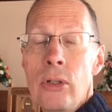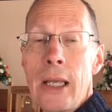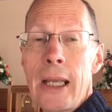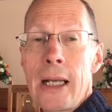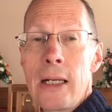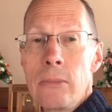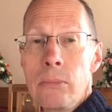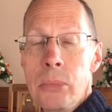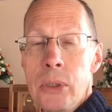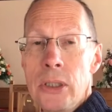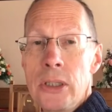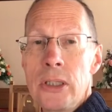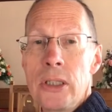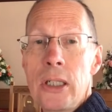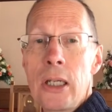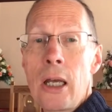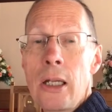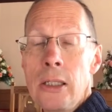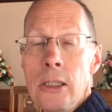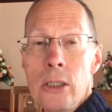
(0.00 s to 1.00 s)
helpless,
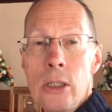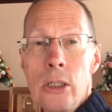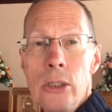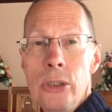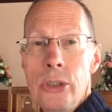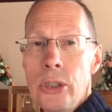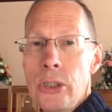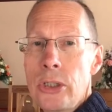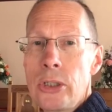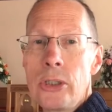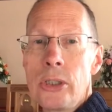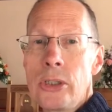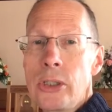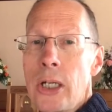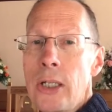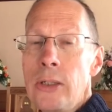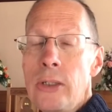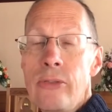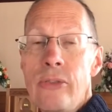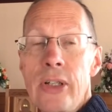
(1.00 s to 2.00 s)
unconscious on the
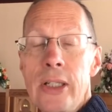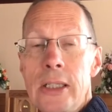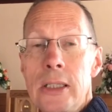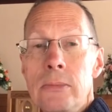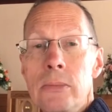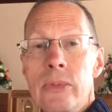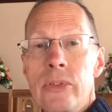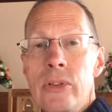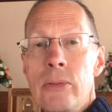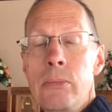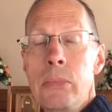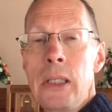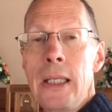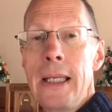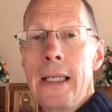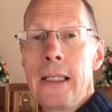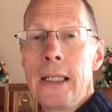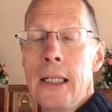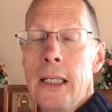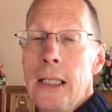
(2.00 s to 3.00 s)
ground, a victim of the
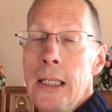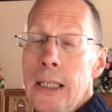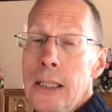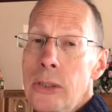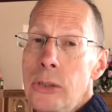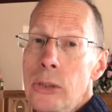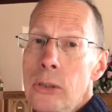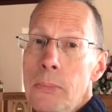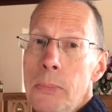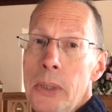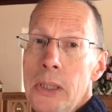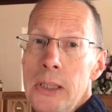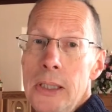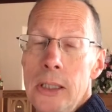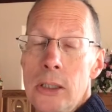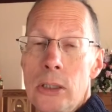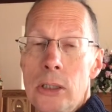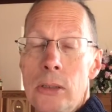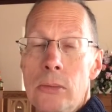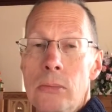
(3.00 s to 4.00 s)
plague. He took
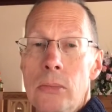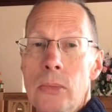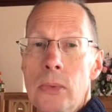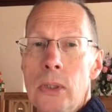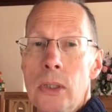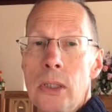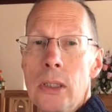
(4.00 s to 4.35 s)
pity on him.